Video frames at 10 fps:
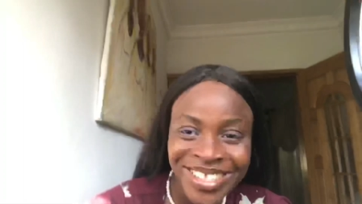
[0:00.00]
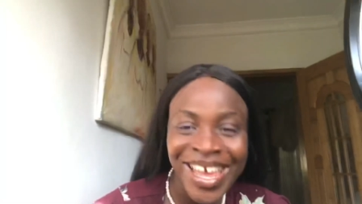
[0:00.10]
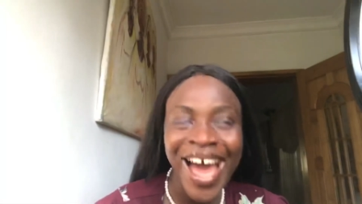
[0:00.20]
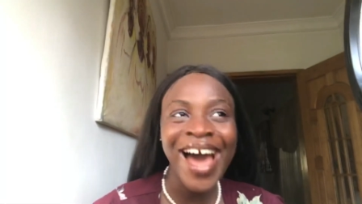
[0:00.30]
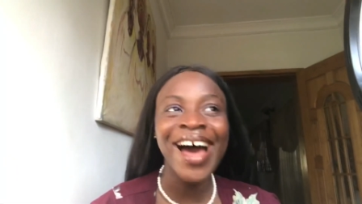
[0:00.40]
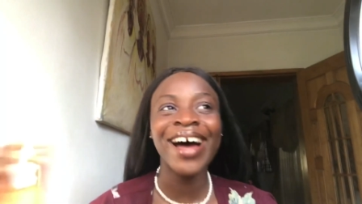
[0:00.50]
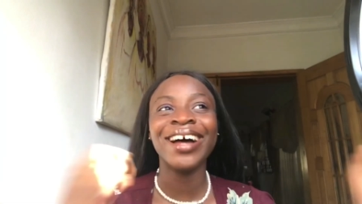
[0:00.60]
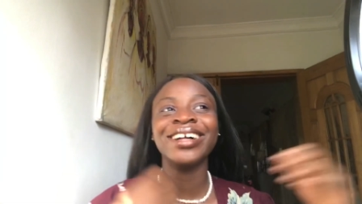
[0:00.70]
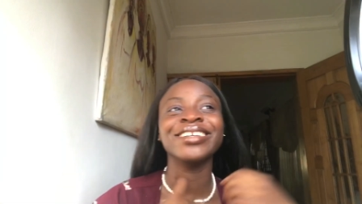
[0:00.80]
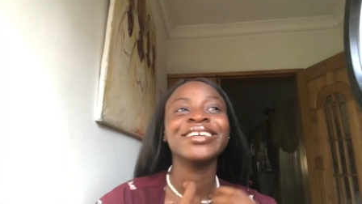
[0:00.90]

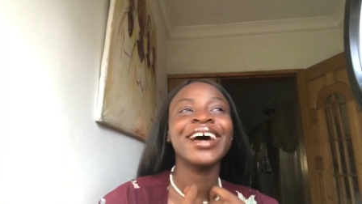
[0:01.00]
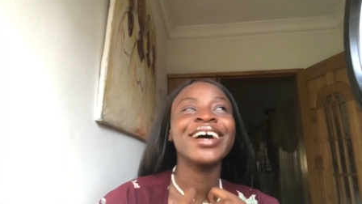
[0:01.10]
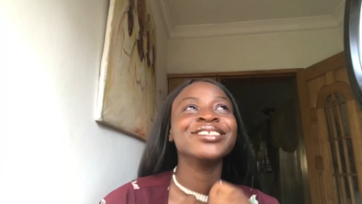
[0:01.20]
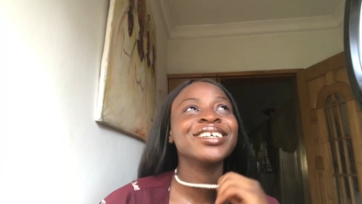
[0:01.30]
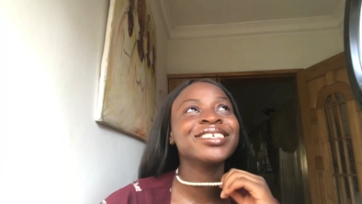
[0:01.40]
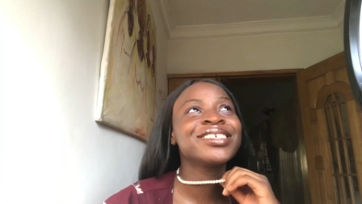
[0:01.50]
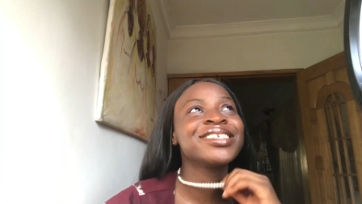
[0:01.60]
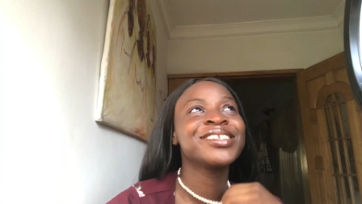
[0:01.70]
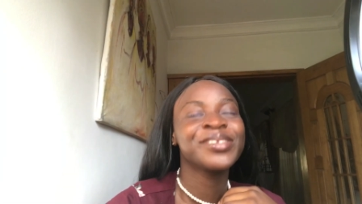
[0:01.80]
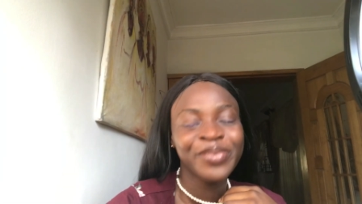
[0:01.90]
And I
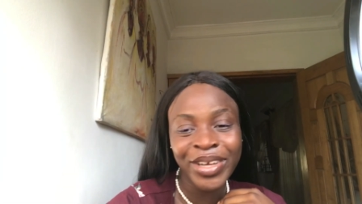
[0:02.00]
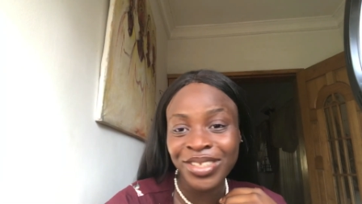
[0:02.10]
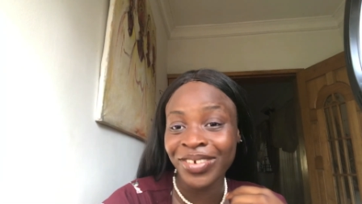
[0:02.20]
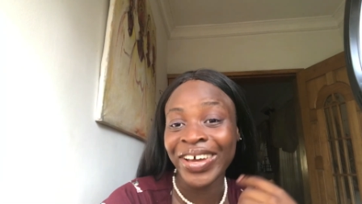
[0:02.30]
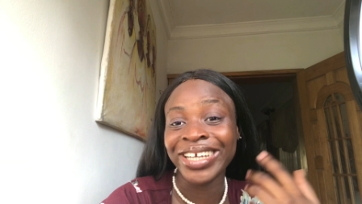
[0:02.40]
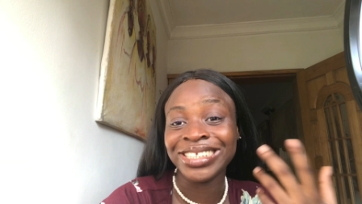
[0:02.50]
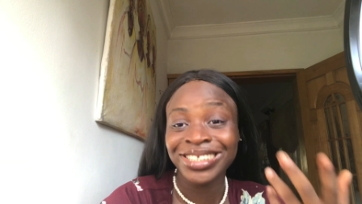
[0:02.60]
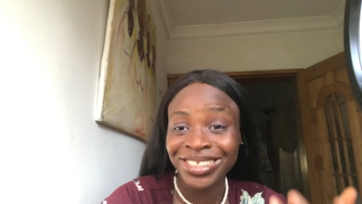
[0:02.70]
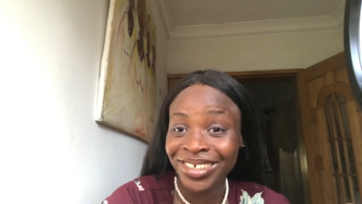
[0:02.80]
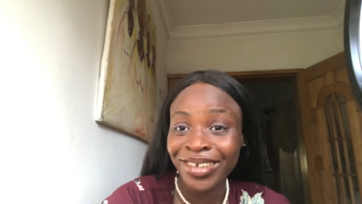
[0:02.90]
just went to go and
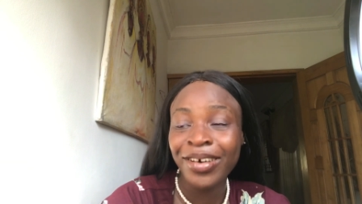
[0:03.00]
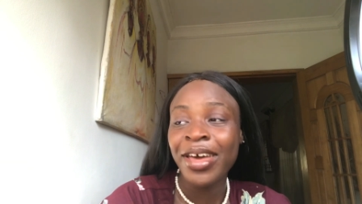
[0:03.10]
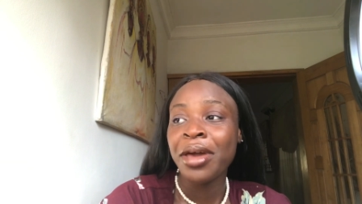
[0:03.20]
chill.